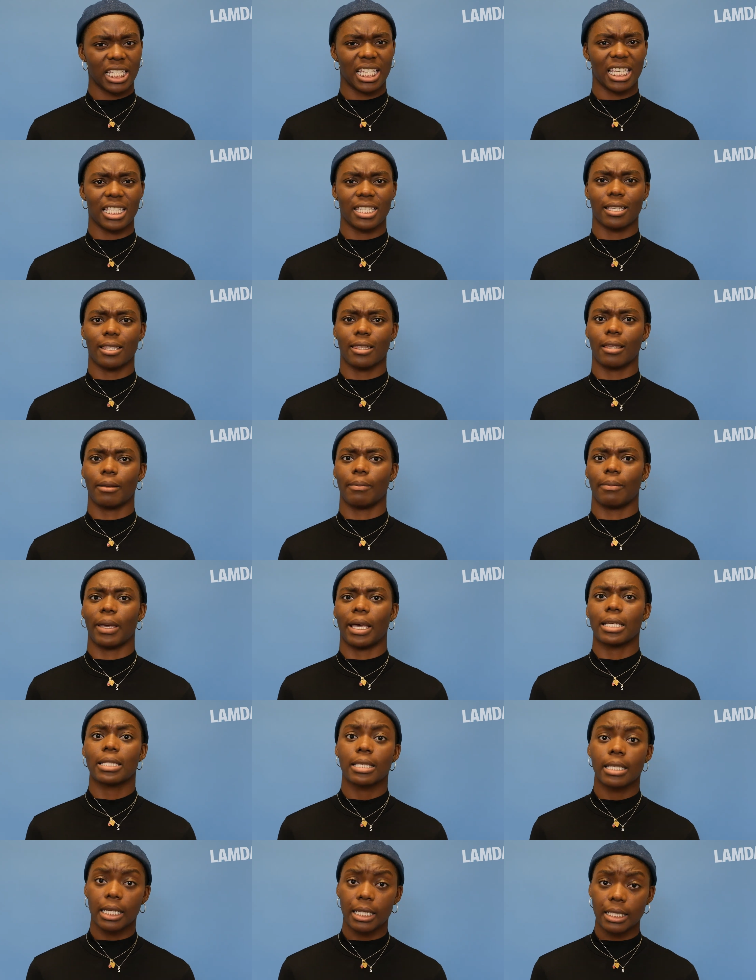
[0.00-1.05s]
isn't the
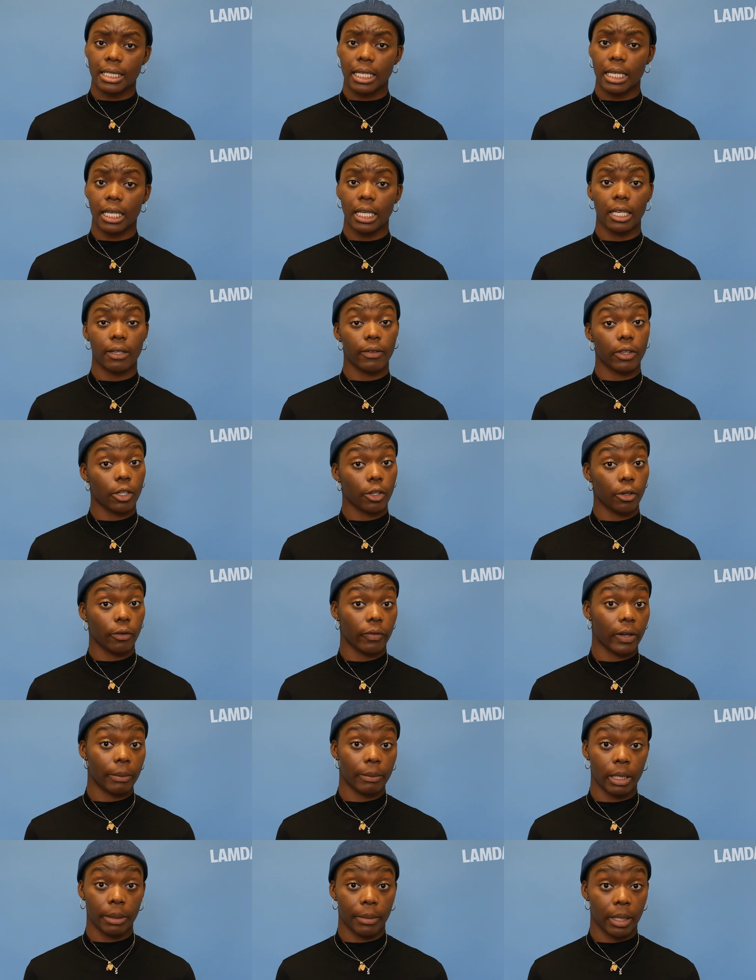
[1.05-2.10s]
best idea, even though your
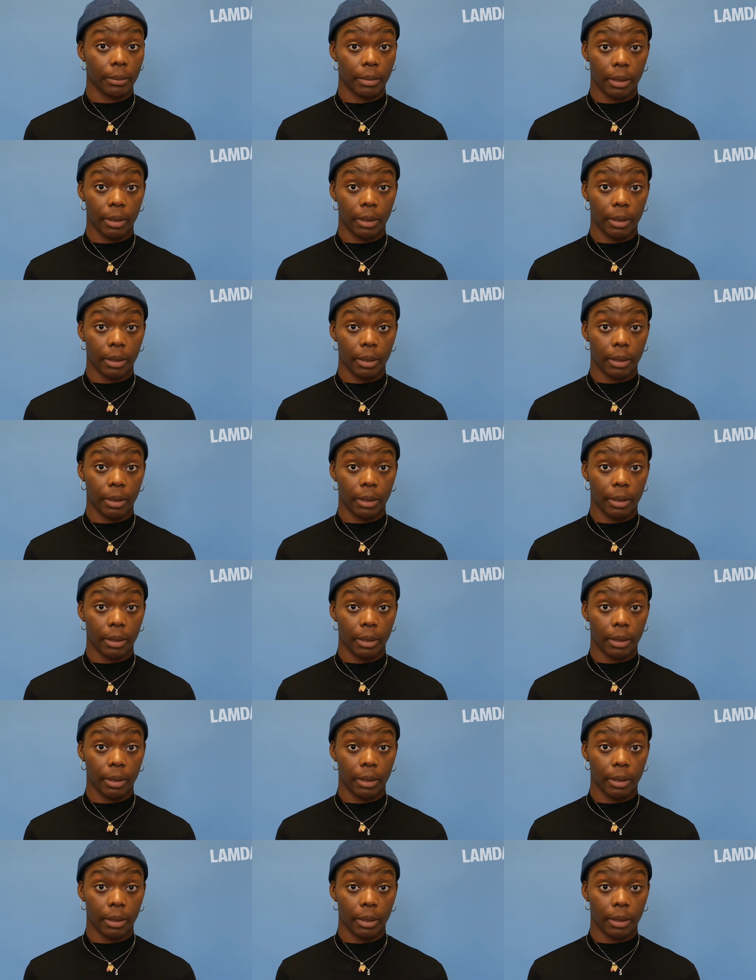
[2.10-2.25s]
family might